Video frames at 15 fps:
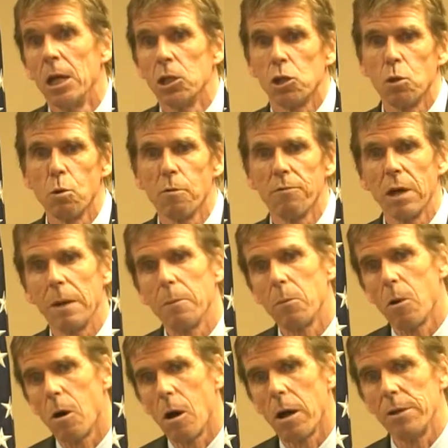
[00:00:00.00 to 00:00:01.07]
two of
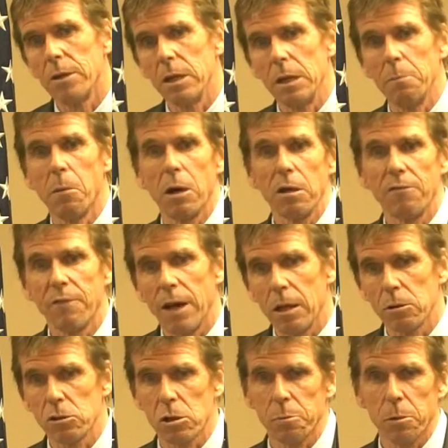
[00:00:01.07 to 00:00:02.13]
them on the Money
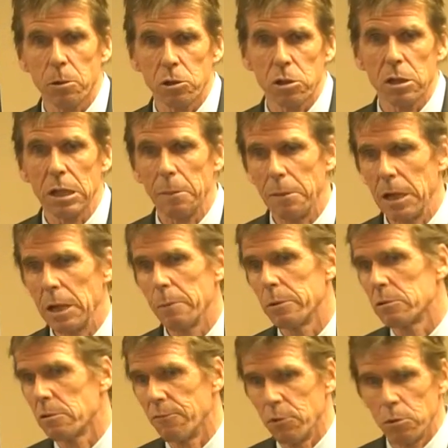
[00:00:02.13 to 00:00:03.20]
Follows the Person Committee,
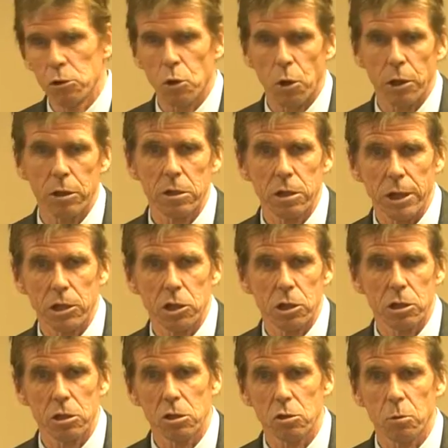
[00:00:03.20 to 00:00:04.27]
which reviews
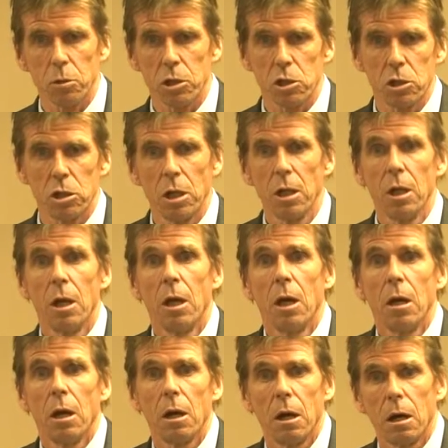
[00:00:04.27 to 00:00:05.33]
organizations, which
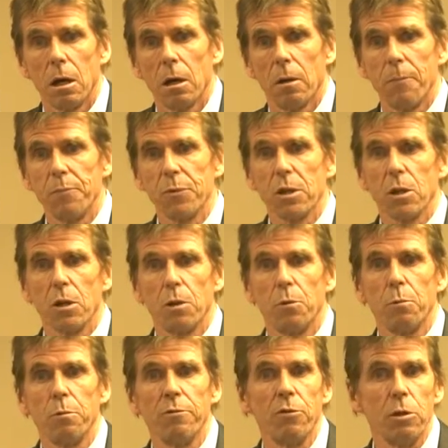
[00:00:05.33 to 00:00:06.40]
uh,
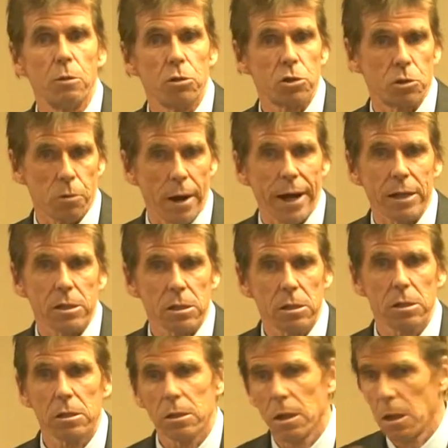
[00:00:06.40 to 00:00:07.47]
reviews
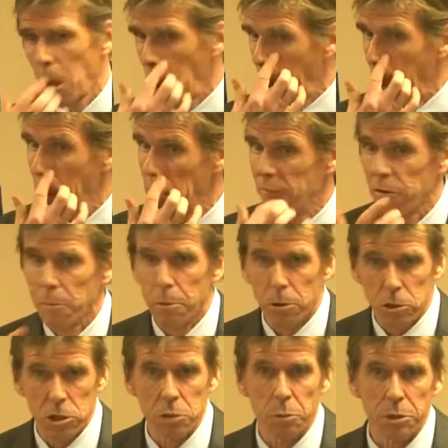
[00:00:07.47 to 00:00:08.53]
grants for
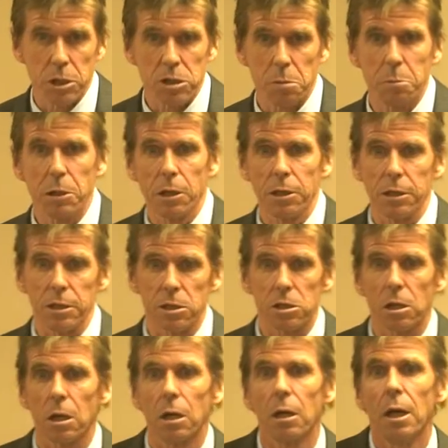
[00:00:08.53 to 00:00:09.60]
persons with
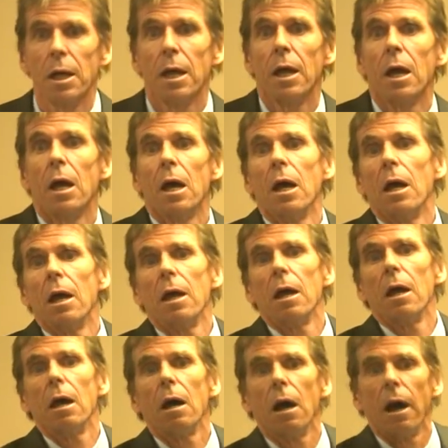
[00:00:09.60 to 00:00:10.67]
disabilities. Uh,
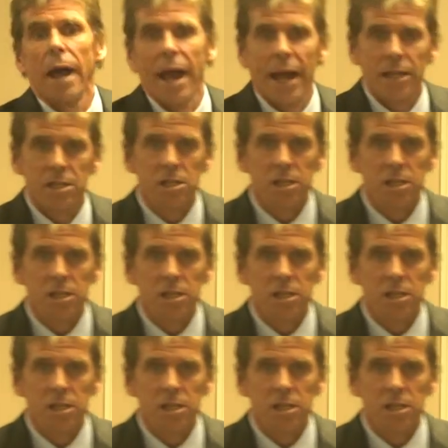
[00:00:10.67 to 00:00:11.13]
uh, Ann